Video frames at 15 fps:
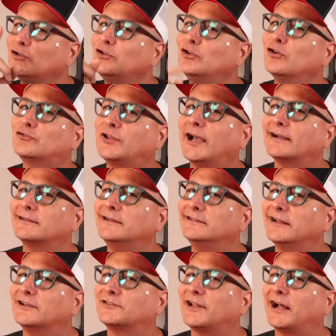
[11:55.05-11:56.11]
you know Techne
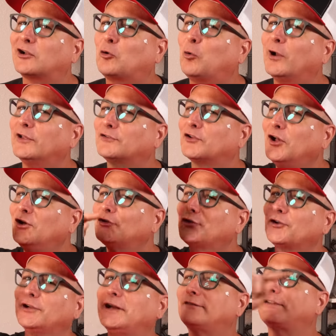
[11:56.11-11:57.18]
does that quiz, so
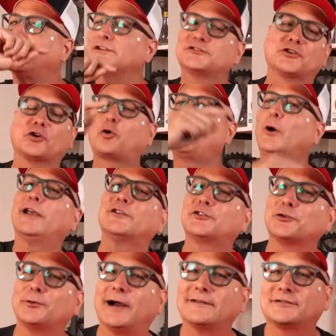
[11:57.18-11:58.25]
you're gonna have to answer the quiz
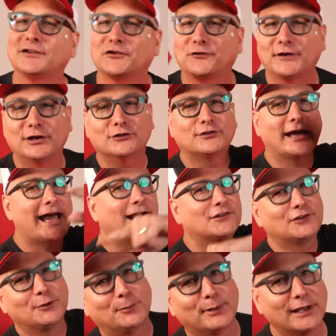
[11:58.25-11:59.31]
throughout this video to
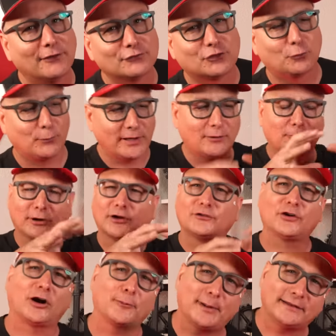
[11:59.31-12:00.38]
actually be able to win, and we're gonna
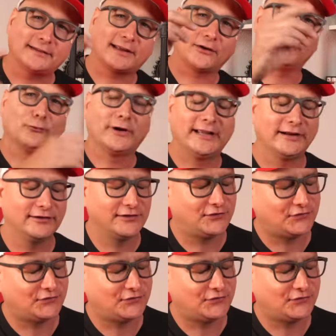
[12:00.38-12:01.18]
talk about the giveaway here in a